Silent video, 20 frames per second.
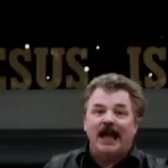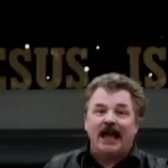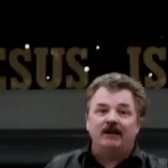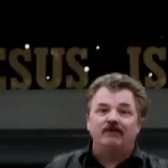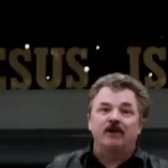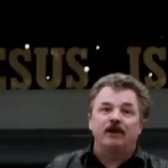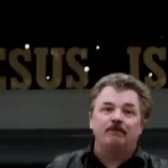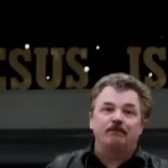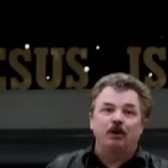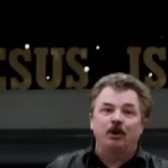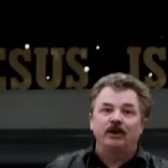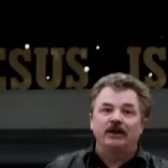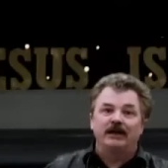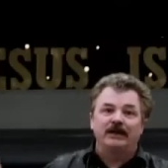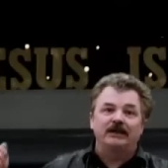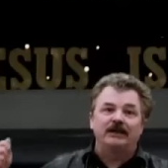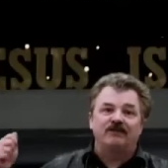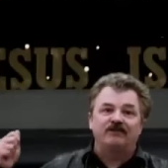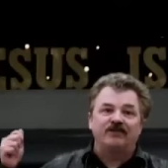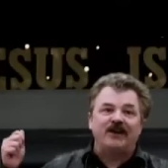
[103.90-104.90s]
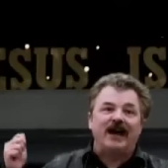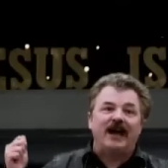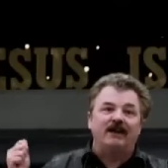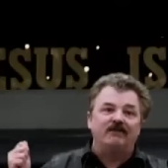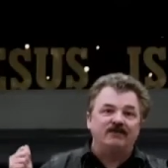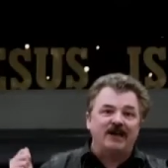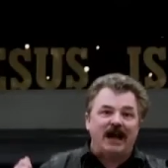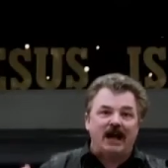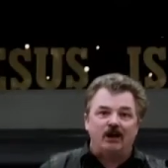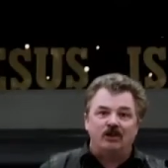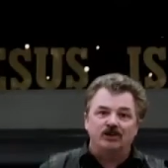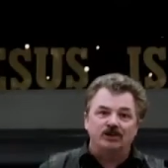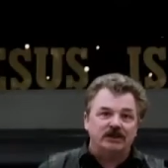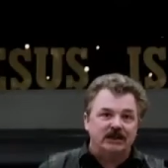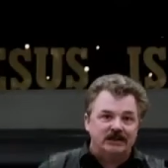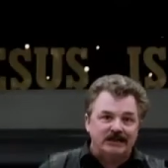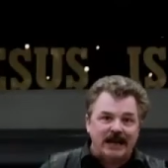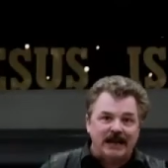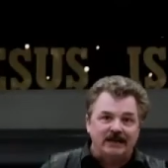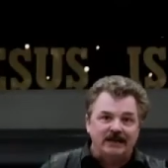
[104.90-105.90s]
And we put in the $5,
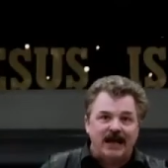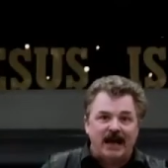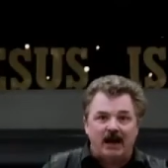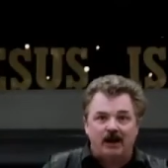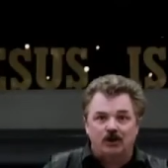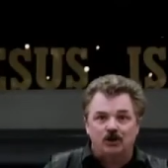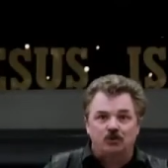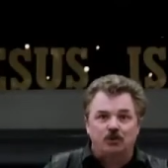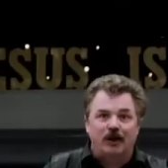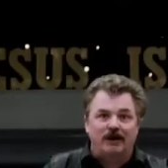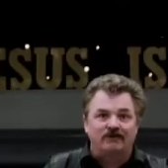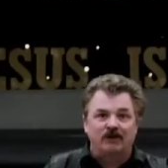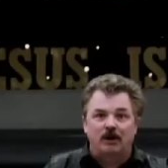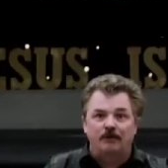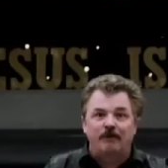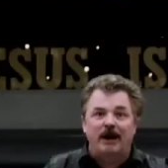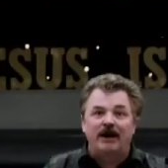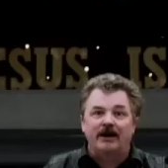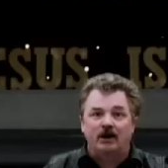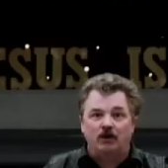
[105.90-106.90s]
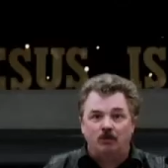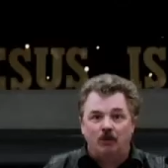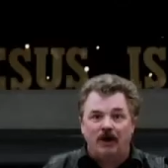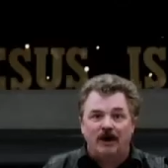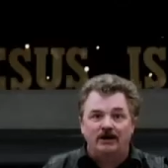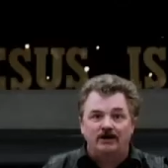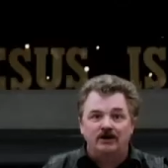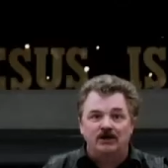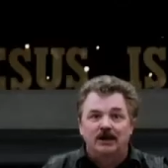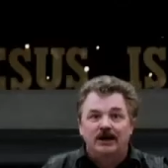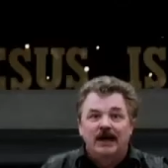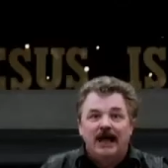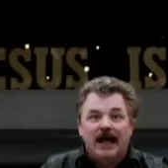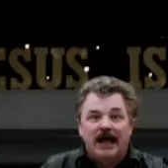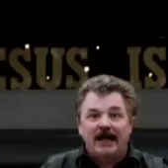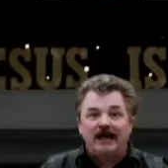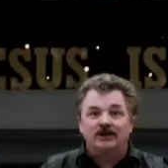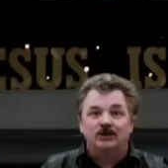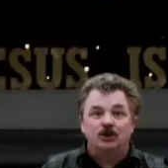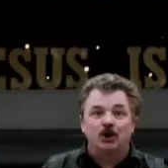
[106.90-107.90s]
the $10, whatever amount it was.
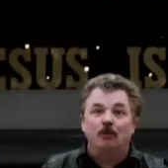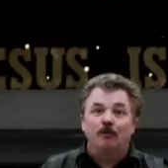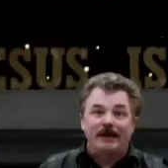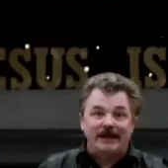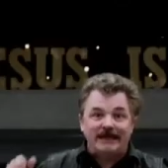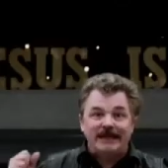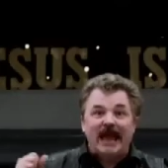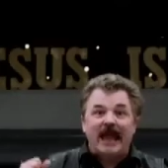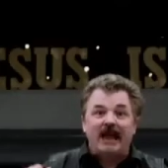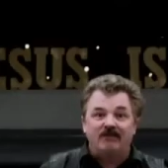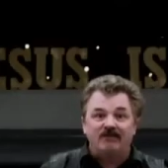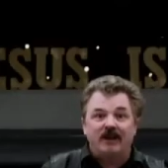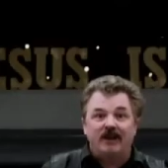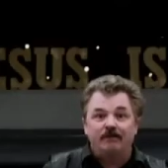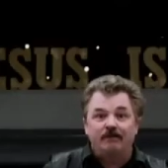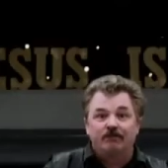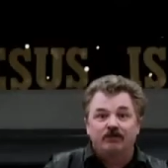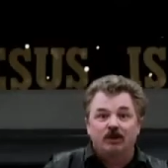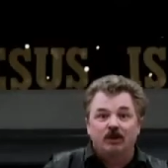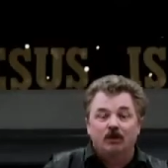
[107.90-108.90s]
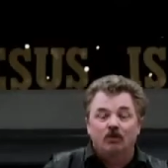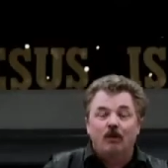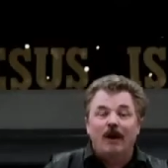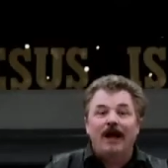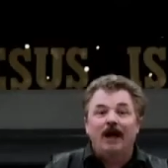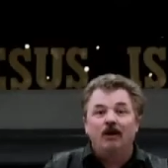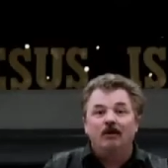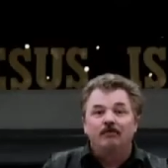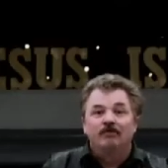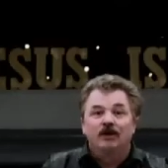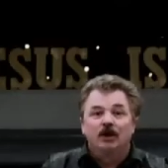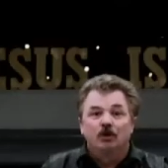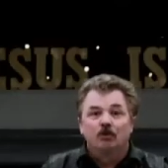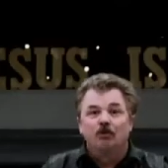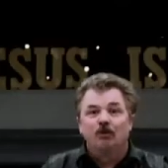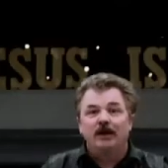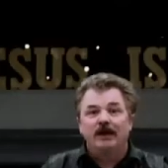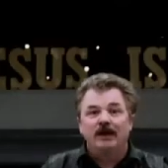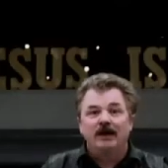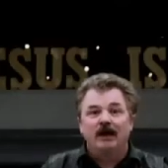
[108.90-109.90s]
And so we gave it. Well,
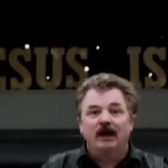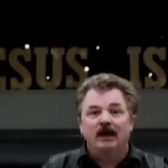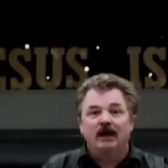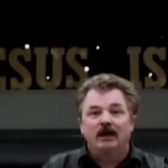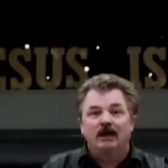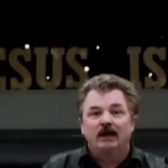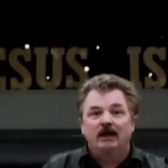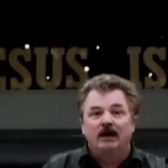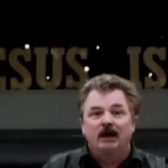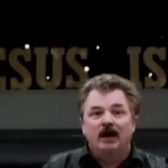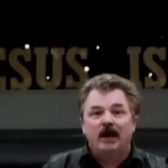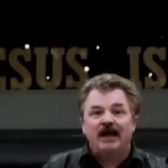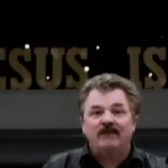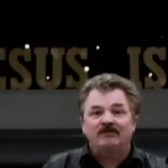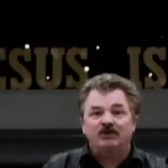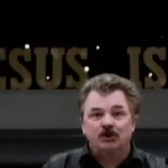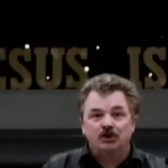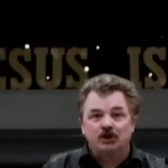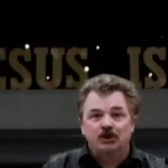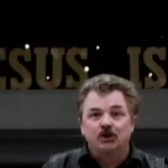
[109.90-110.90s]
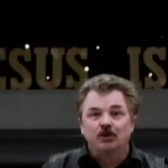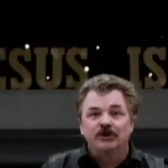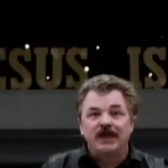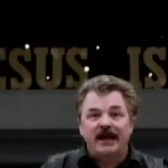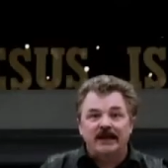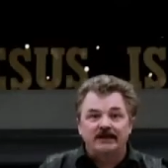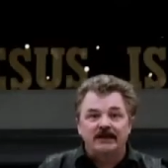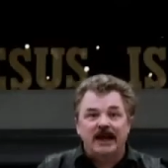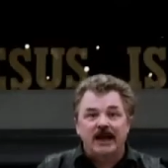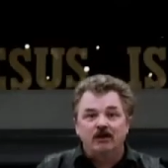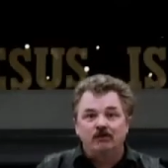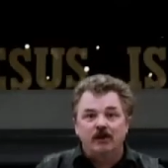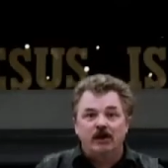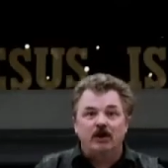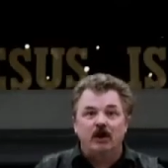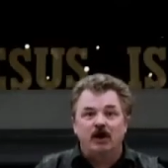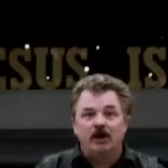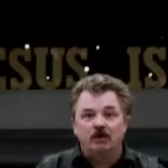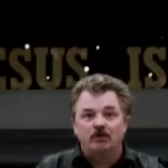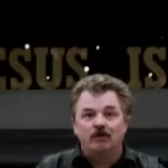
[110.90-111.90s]
we, after school that day, we caught a